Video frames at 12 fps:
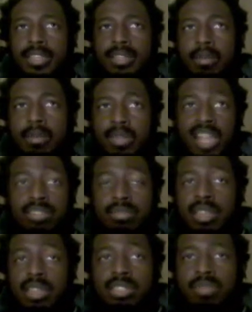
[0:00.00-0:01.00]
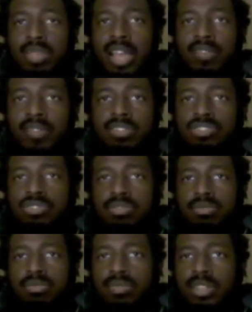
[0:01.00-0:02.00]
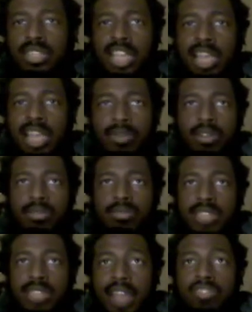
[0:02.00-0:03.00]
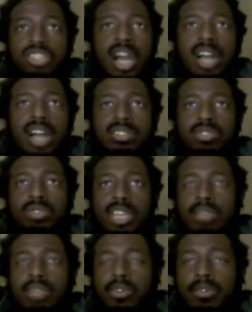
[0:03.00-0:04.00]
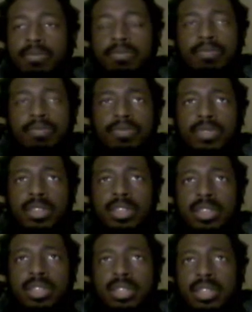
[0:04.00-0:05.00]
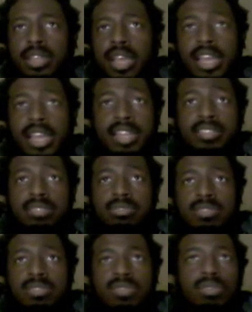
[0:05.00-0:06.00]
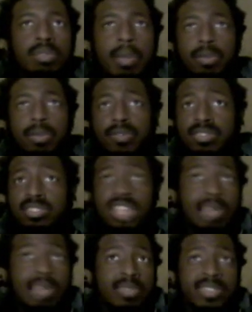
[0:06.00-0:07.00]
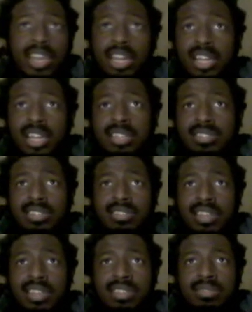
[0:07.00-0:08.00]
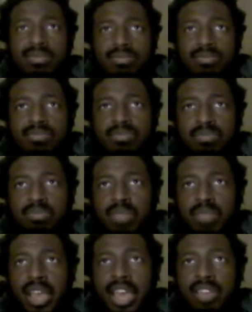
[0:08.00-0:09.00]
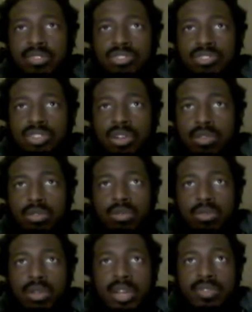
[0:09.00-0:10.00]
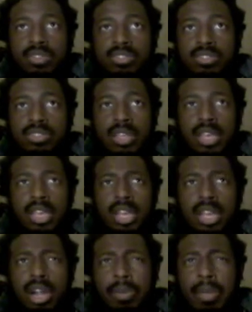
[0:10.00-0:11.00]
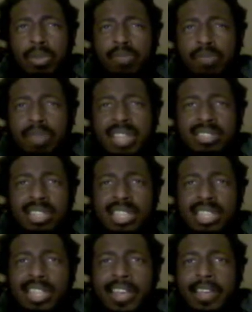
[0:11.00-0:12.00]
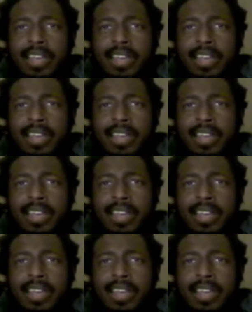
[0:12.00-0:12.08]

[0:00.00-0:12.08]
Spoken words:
But that's what makes up the average gamer, the average console gamer. And it seems as if the only people who've escaped this kind of nonsense, like Angry Joe or whatever, are people who've basically like